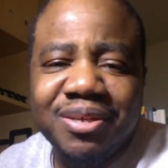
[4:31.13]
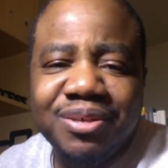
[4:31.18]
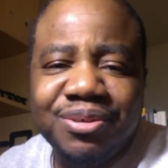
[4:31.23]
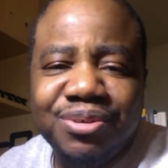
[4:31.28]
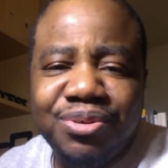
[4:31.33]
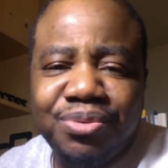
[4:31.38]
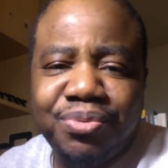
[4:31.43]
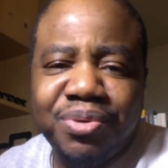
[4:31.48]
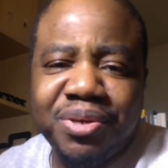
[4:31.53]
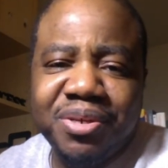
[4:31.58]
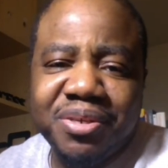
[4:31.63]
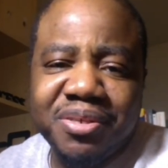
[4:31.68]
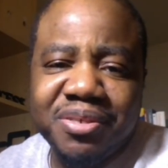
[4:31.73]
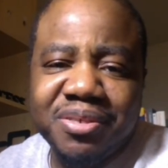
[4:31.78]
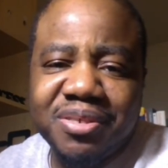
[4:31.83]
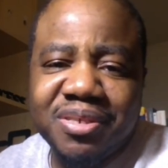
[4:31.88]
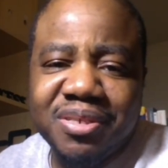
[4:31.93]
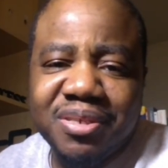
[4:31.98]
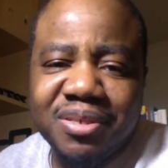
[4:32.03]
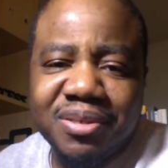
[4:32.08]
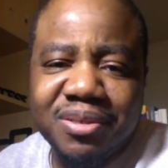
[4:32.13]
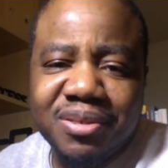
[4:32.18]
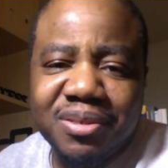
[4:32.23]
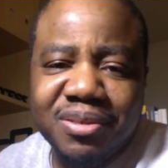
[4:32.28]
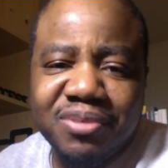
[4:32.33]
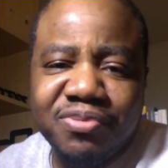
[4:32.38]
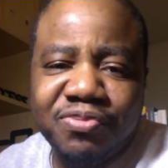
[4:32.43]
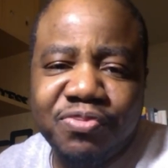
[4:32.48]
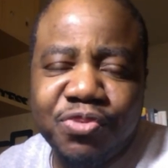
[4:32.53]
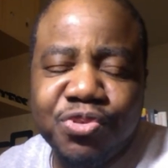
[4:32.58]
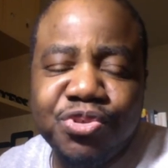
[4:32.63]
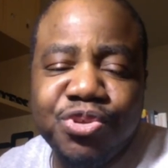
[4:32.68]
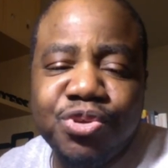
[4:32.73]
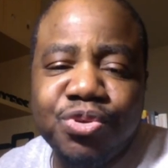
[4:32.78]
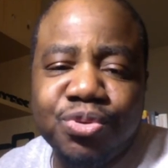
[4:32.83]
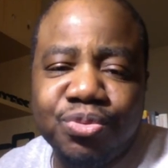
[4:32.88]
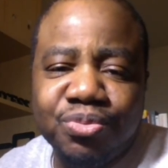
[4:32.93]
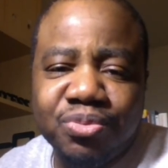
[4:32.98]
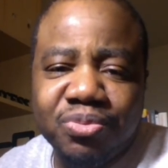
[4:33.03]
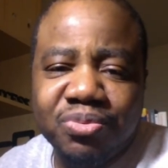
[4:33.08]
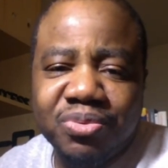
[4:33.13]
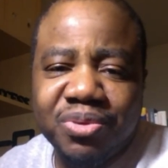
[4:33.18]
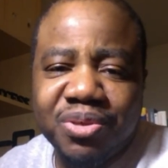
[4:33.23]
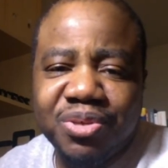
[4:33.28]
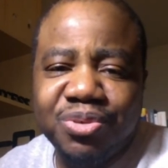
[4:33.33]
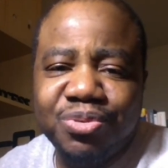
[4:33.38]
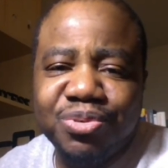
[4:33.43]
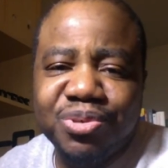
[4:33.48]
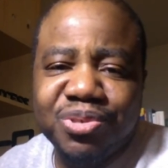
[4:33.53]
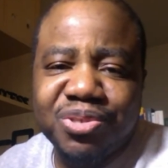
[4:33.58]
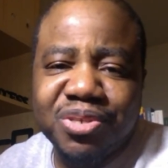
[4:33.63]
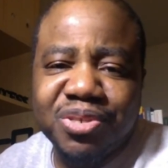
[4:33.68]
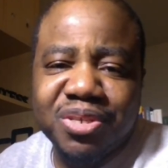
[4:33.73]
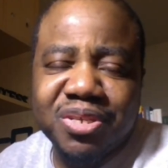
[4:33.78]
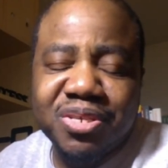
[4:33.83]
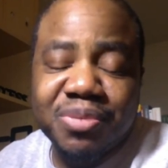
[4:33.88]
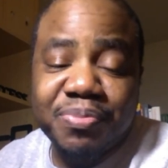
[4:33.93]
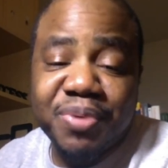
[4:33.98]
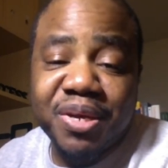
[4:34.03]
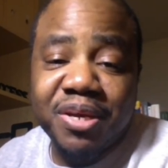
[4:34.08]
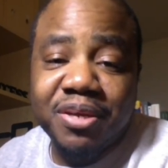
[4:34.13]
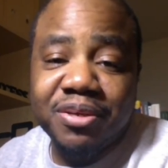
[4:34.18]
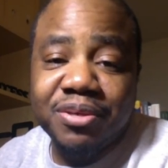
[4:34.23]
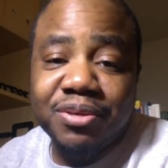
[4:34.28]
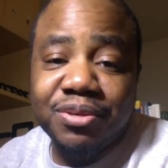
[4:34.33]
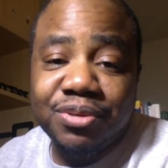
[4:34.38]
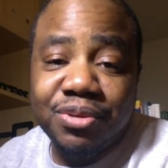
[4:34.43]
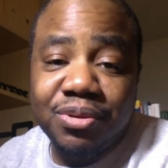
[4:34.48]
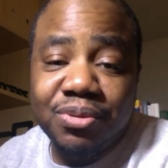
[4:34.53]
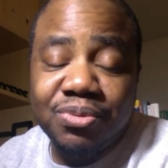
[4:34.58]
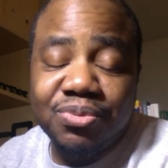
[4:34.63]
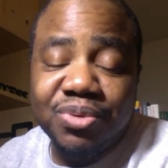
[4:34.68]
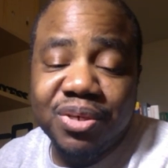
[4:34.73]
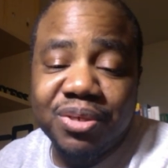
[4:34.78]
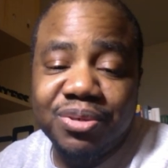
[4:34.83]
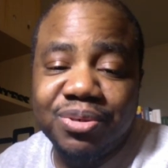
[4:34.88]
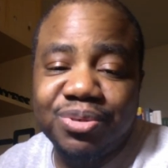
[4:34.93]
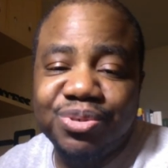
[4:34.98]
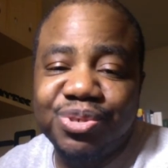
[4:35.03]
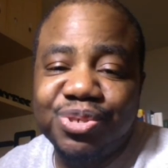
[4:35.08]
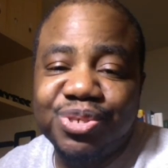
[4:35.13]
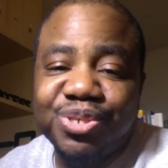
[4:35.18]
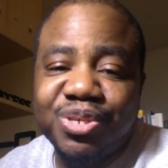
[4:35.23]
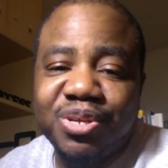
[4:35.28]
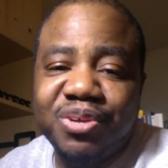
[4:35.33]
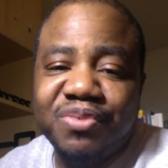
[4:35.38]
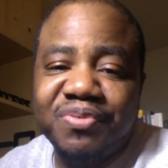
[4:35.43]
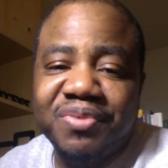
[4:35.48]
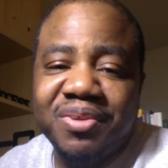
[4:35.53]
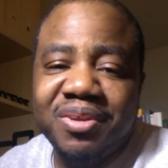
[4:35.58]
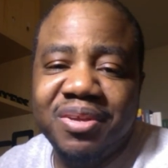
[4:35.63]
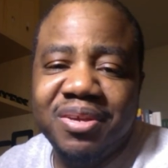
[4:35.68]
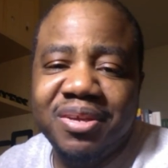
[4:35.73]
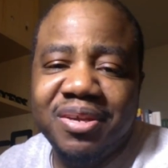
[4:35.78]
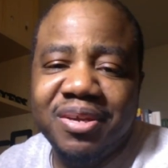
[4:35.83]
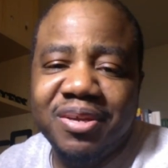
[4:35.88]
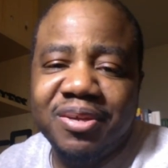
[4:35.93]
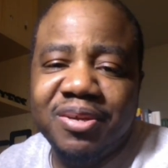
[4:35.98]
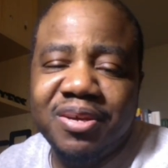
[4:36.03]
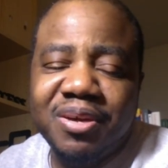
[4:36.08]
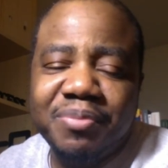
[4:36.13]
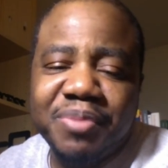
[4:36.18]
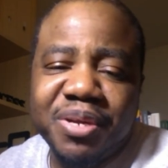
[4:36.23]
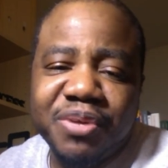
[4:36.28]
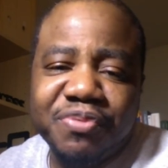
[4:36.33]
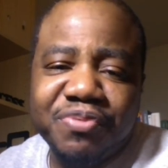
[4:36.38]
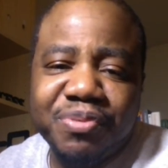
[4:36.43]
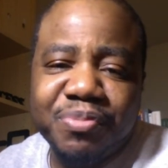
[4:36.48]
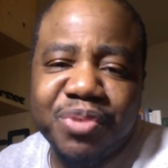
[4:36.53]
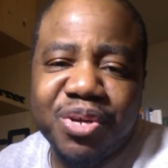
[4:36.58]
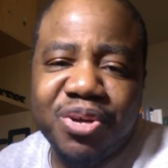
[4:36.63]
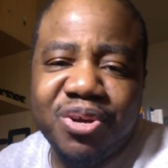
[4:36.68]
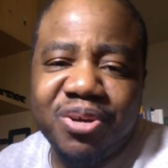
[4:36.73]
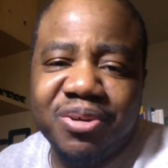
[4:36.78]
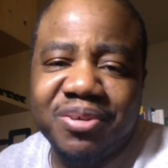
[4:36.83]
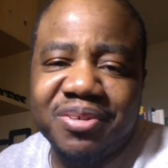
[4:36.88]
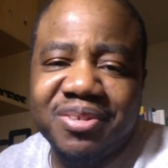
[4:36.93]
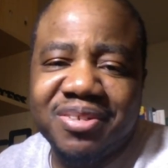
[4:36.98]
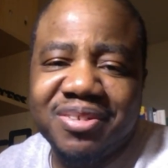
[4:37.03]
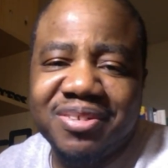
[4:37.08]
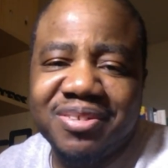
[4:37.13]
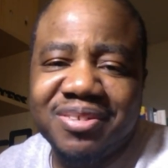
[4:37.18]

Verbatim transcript: Do what it is to, for you in order to expand you and know yourself. And come at it from the heart.